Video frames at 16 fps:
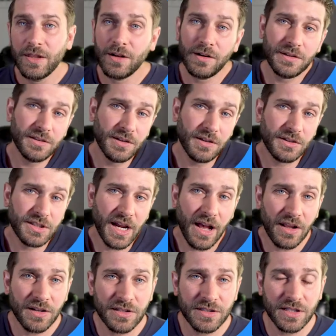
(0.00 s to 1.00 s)
There are still
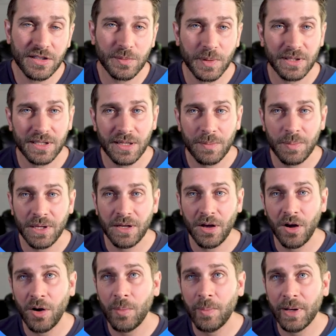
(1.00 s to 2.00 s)
challenges with
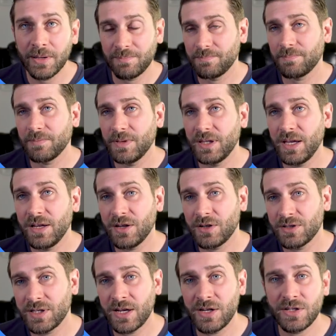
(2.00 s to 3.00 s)
DPO, but they are
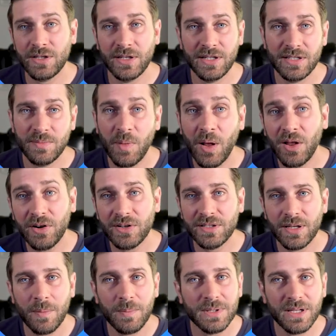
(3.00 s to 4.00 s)
essentially a smaller
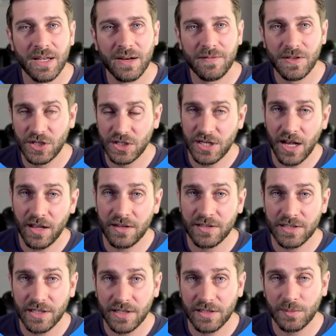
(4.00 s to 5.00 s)
subset of the
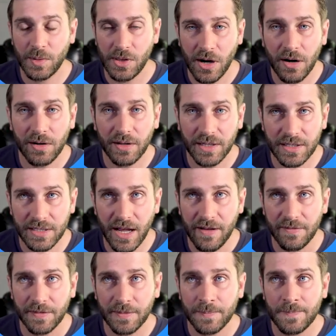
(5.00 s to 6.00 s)
challenges with
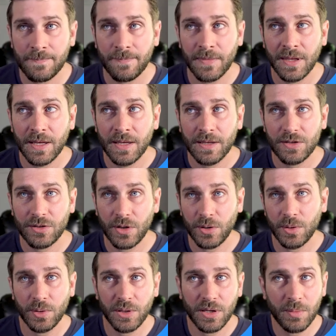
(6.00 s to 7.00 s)
RLHF.
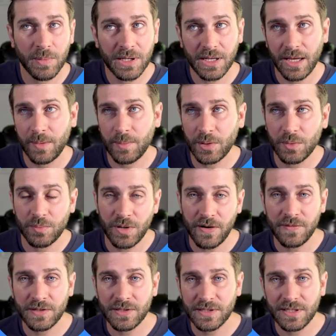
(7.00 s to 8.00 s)
So human labeled
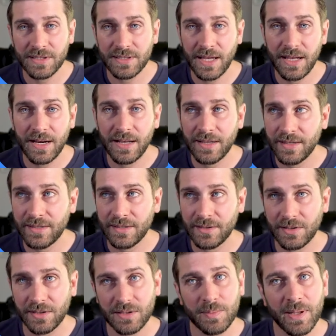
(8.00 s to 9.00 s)
preferences data is
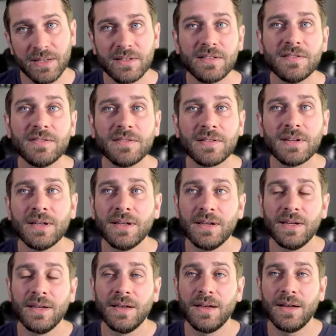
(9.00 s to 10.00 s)
still expensive,
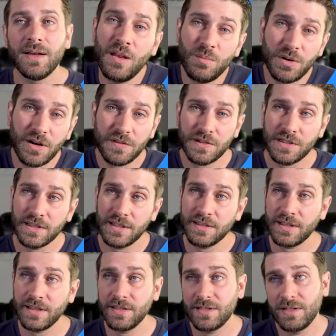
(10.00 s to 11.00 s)
and
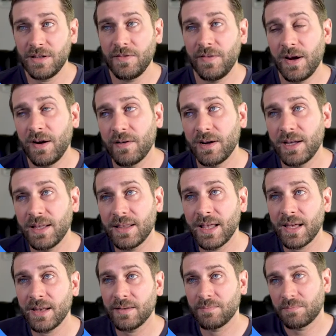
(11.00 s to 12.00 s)
preferences can still vary, and
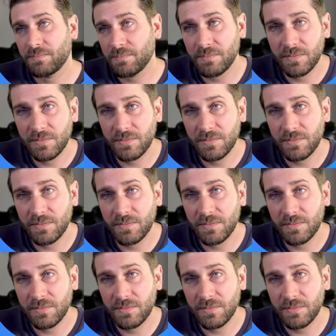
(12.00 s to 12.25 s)
that